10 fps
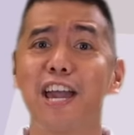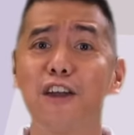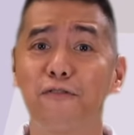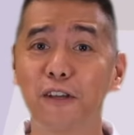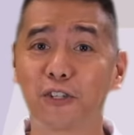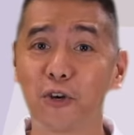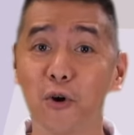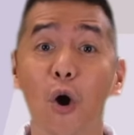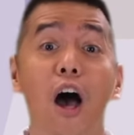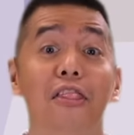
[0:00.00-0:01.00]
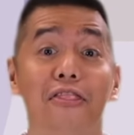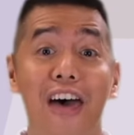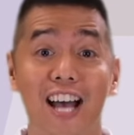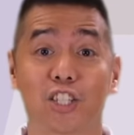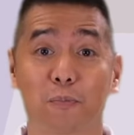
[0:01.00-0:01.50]
If you do,
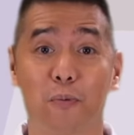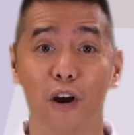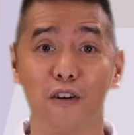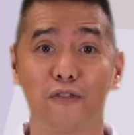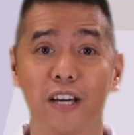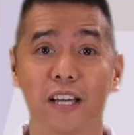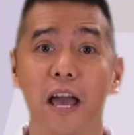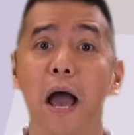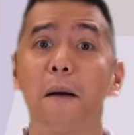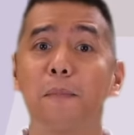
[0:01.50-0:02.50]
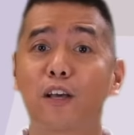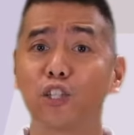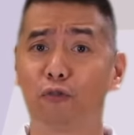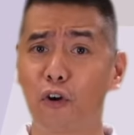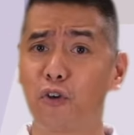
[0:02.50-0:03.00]
that's perfect.
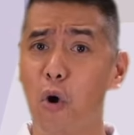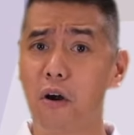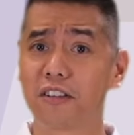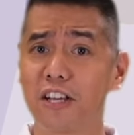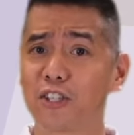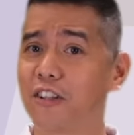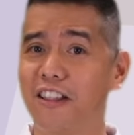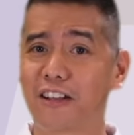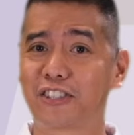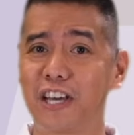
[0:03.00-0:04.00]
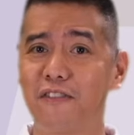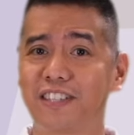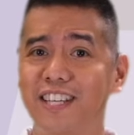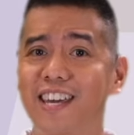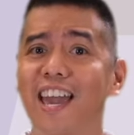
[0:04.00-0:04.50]
Because for your additional
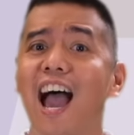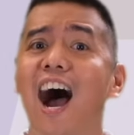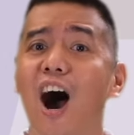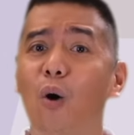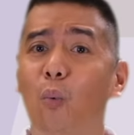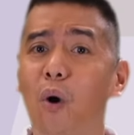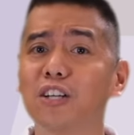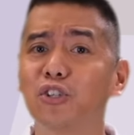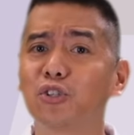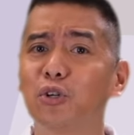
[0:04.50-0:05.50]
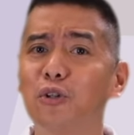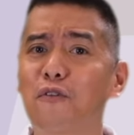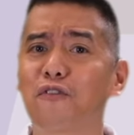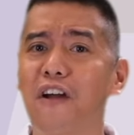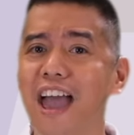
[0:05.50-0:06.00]
activity, I want you to
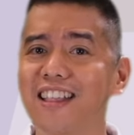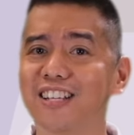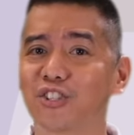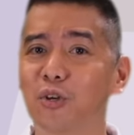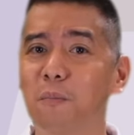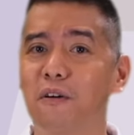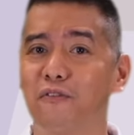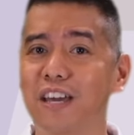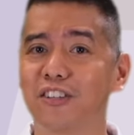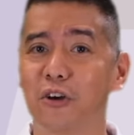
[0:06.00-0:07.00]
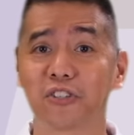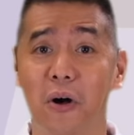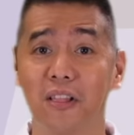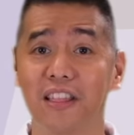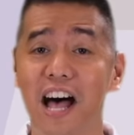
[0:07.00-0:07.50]
look for any Zumba videos
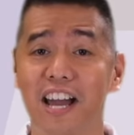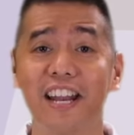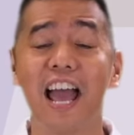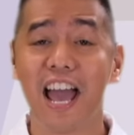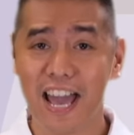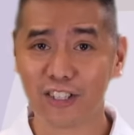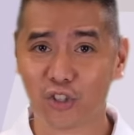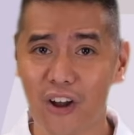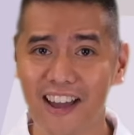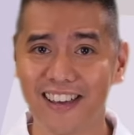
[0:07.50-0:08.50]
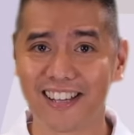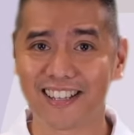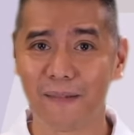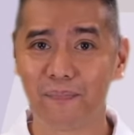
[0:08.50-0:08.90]
online and try it.